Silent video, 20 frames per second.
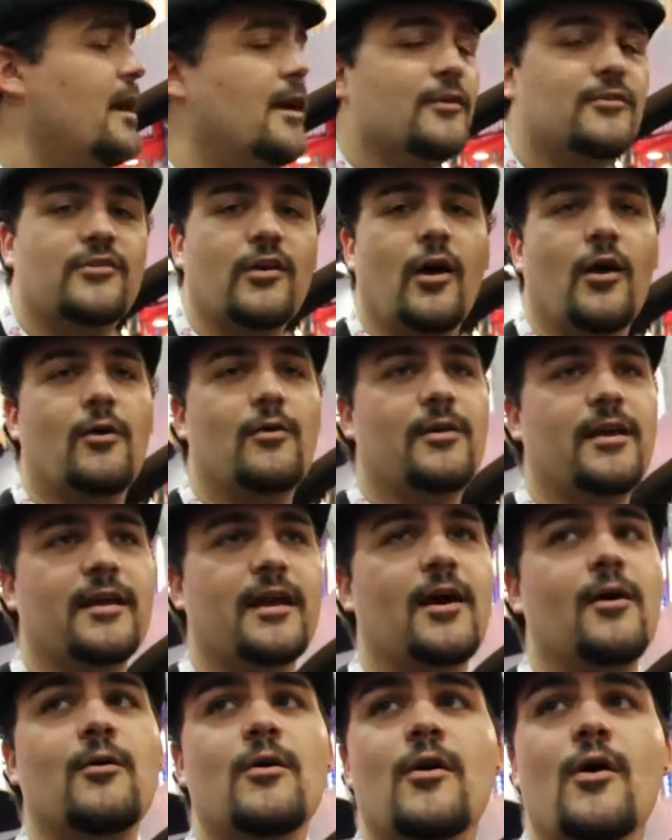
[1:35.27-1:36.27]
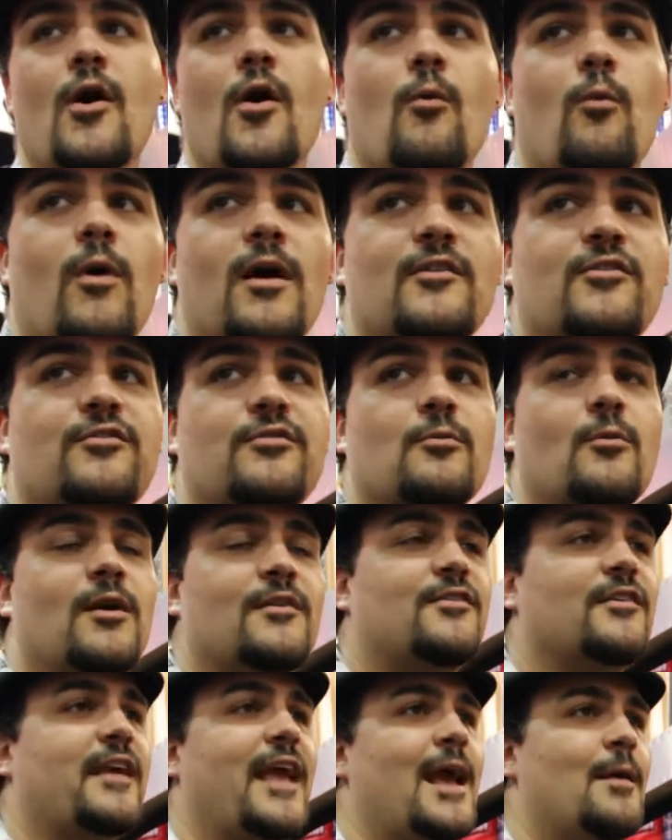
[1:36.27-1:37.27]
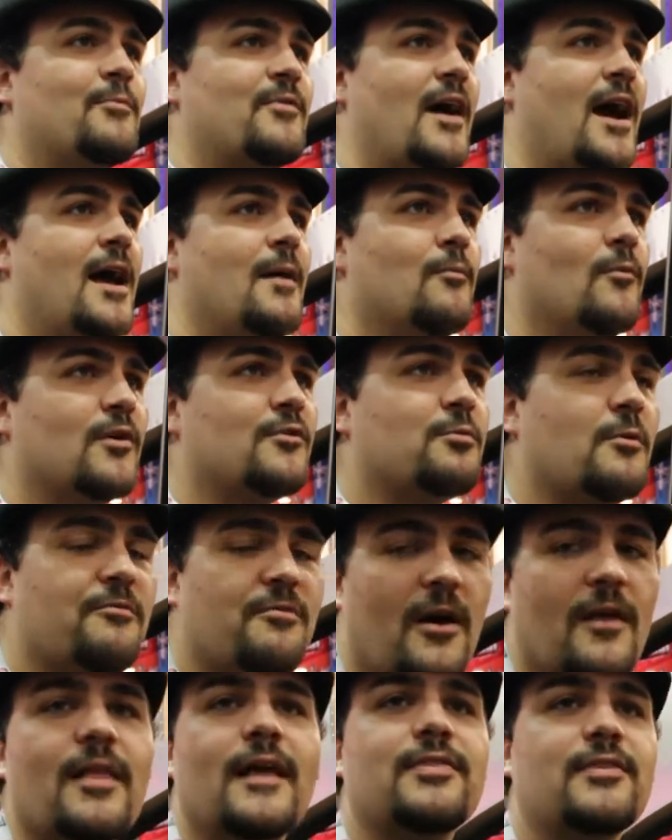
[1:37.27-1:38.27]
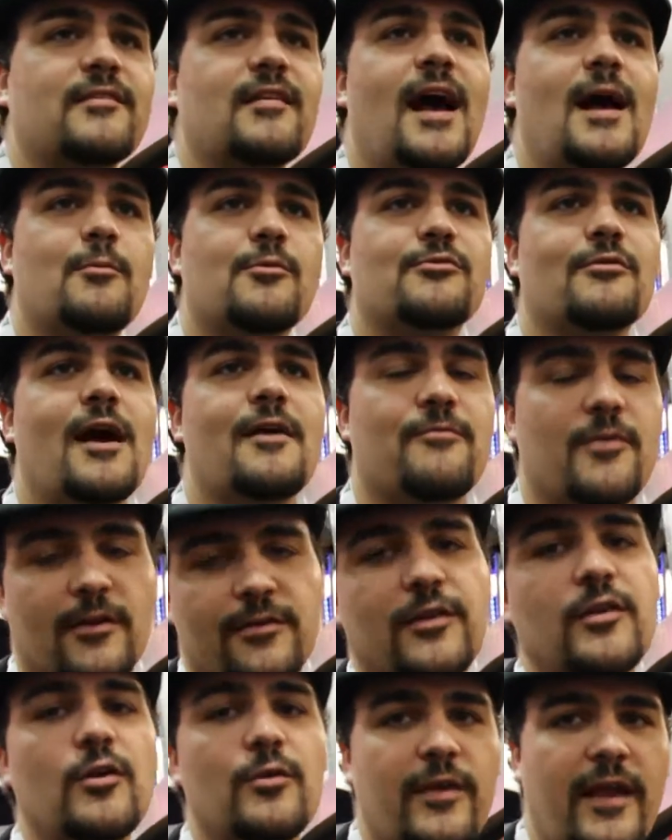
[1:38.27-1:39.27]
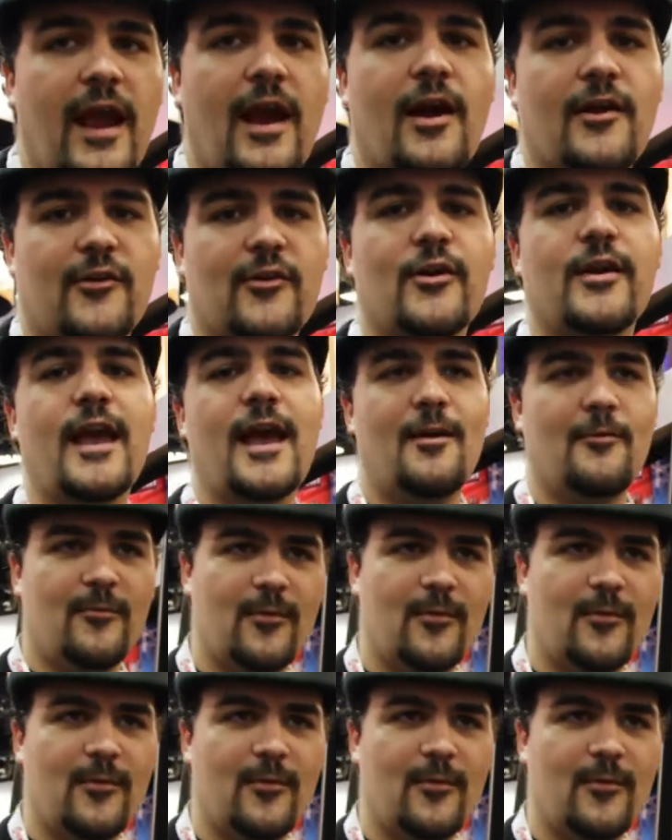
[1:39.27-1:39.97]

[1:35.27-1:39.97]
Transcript: So, you know, once once it came time, once we felt like the time was right for us to do the character again,